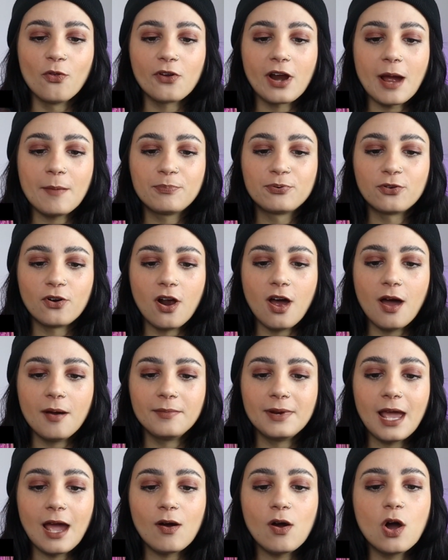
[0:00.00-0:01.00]
Oh, they're at
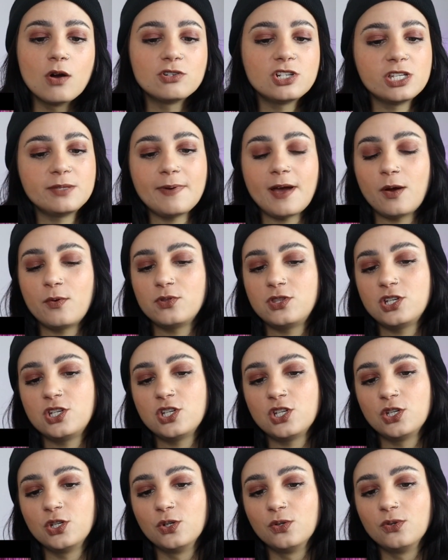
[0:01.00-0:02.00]
prom now. Oh, she's back
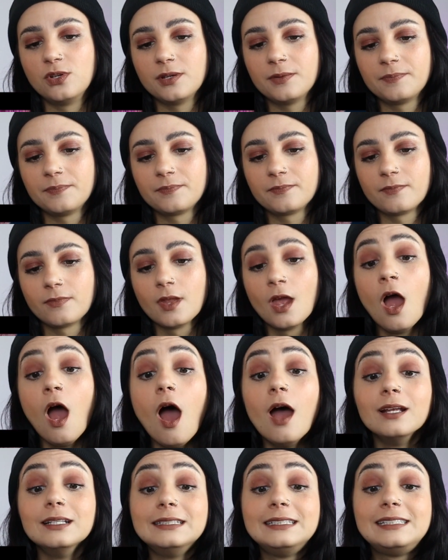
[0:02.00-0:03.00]
with the dude.
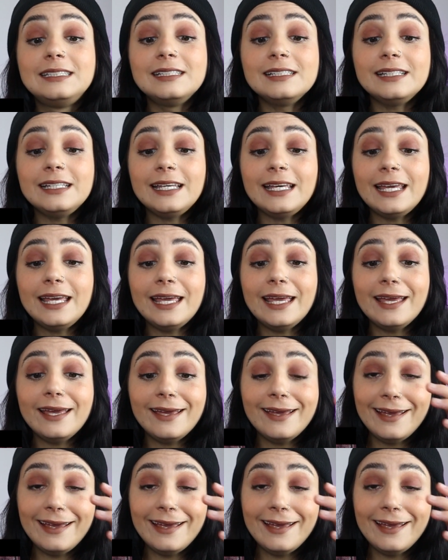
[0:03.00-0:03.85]
D-girl!